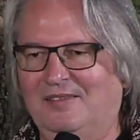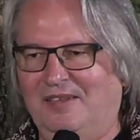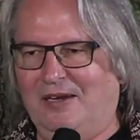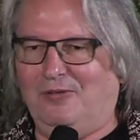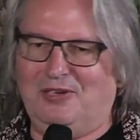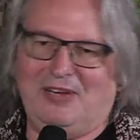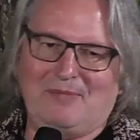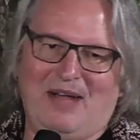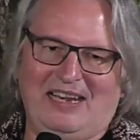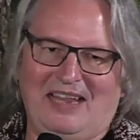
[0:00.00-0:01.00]
you know,
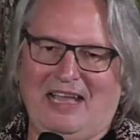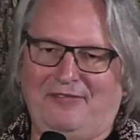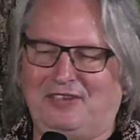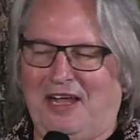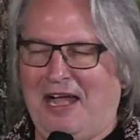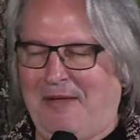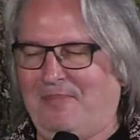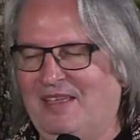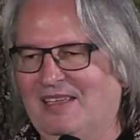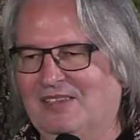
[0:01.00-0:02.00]
during my lifetime.
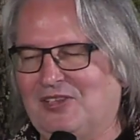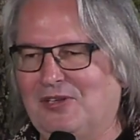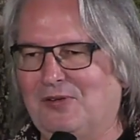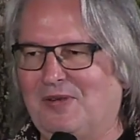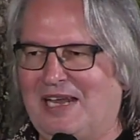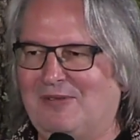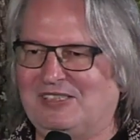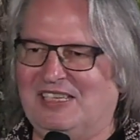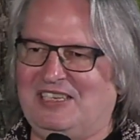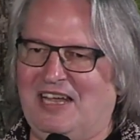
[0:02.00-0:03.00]
So when I
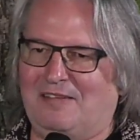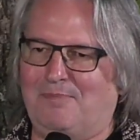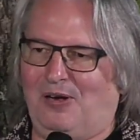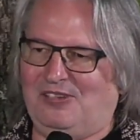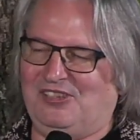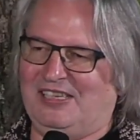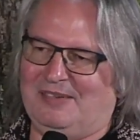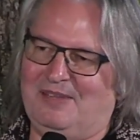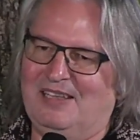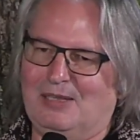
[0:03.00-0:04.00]
was a young
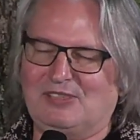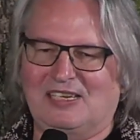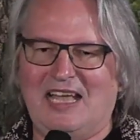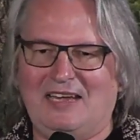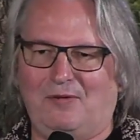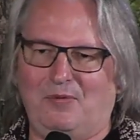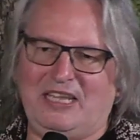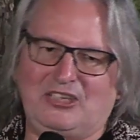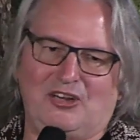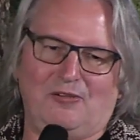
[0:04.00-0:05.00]
person, there was a lot of
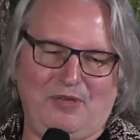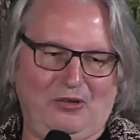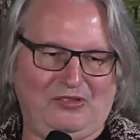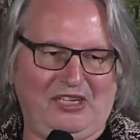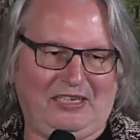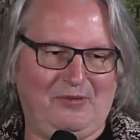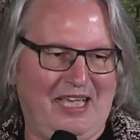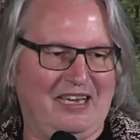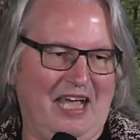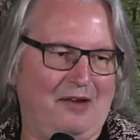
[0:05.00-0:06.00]
regional music, and we
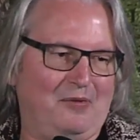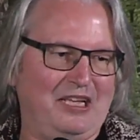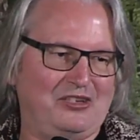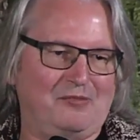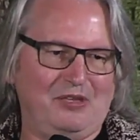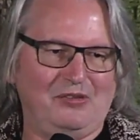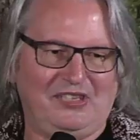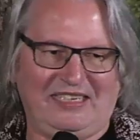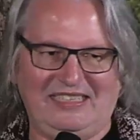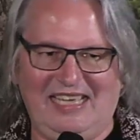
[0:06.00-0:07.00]
had a lot of regional
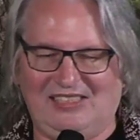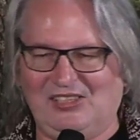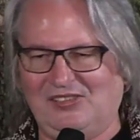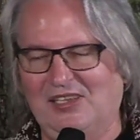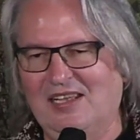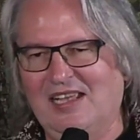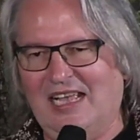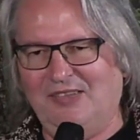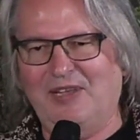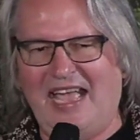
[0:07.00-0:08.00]
music in Texas.
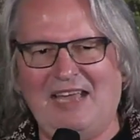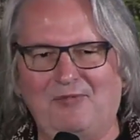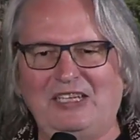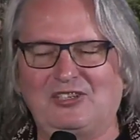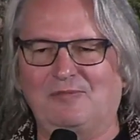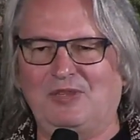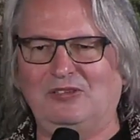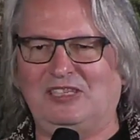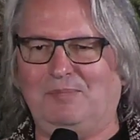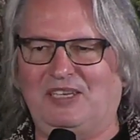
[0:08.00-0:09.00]
And we had regional
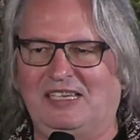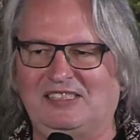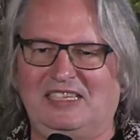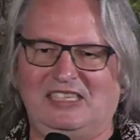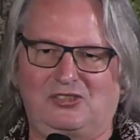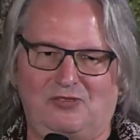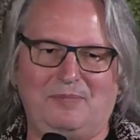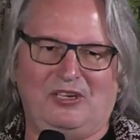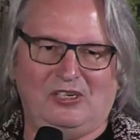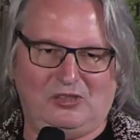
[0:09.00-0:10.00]
music because the
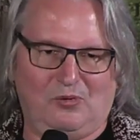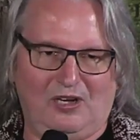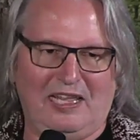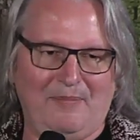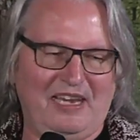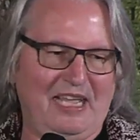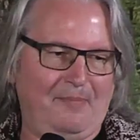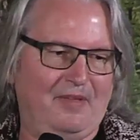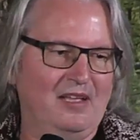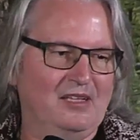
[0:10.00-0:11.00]
distributors were limited.
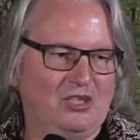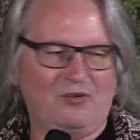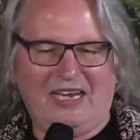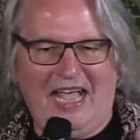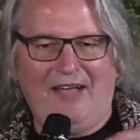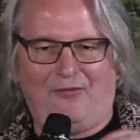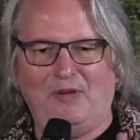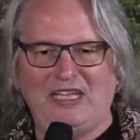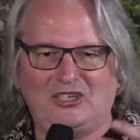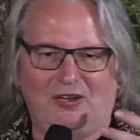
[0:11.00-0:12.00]
So you could have
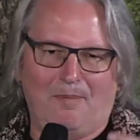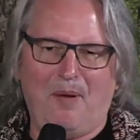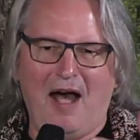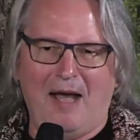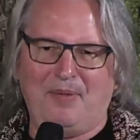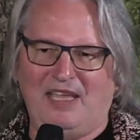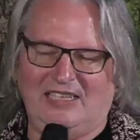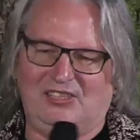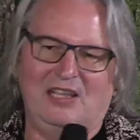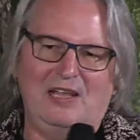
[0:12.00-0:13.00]
regional pop
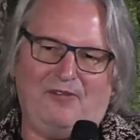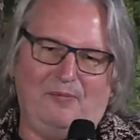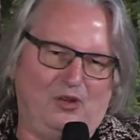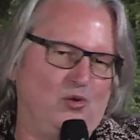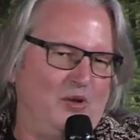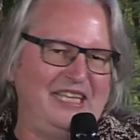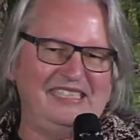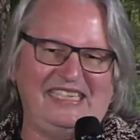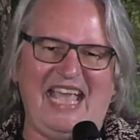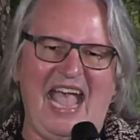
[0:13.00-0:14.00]
hits from
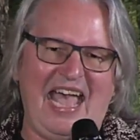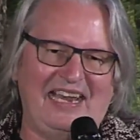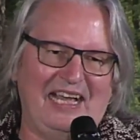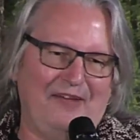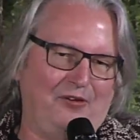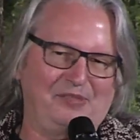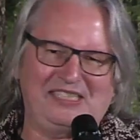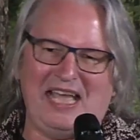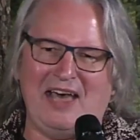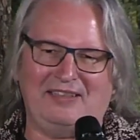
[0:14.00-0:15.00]
Louisiana, from
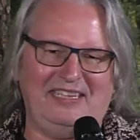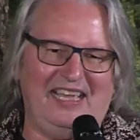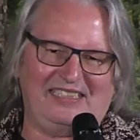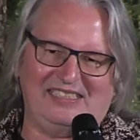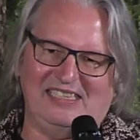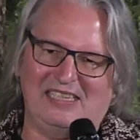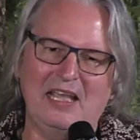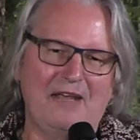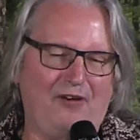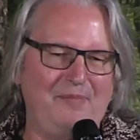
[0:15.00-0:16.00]
South Texas,
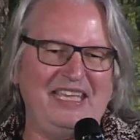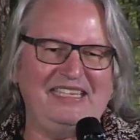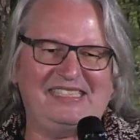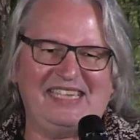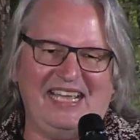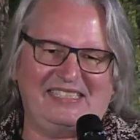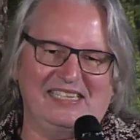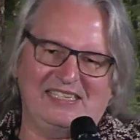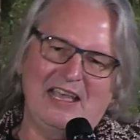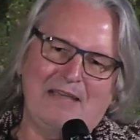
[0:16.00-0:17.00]
from East
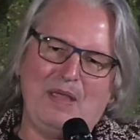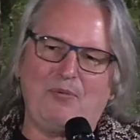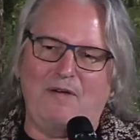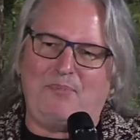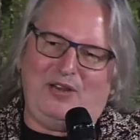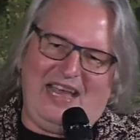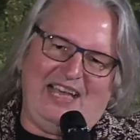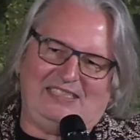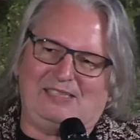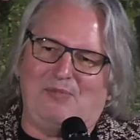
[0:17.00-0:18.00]
Texas. People would put
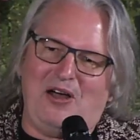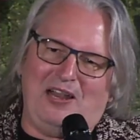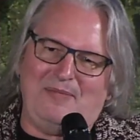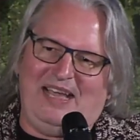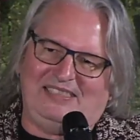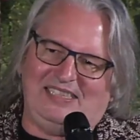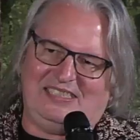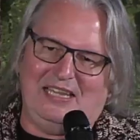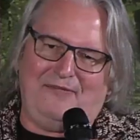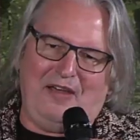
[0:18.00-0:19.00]
out small amounts of
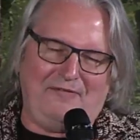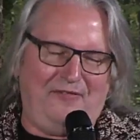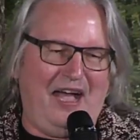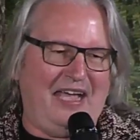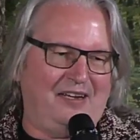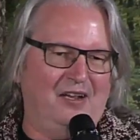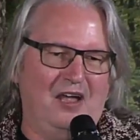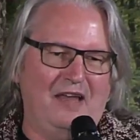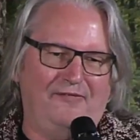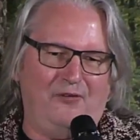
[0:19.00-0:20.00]
stuff on vinyl,
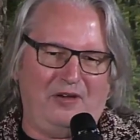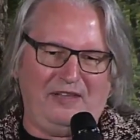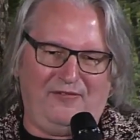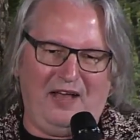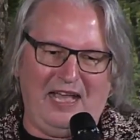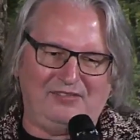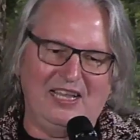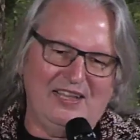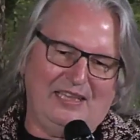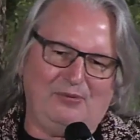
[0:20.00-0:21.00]
on 45s.
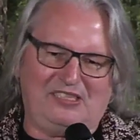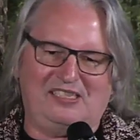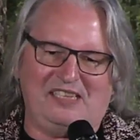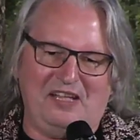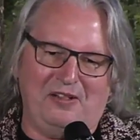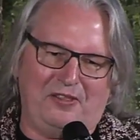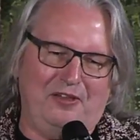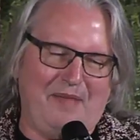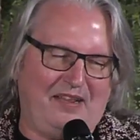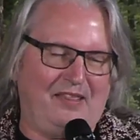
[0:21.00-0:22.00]
They would sell
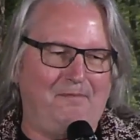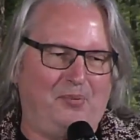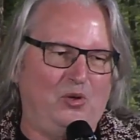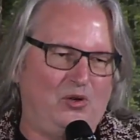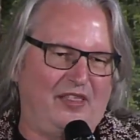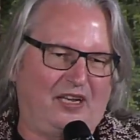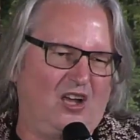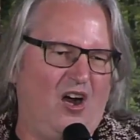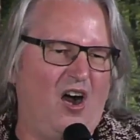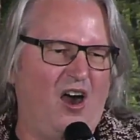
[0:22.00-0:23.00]
them out of the boot of the
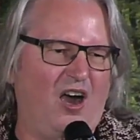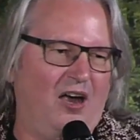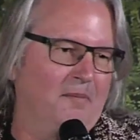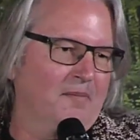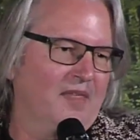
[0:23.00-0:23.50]
car.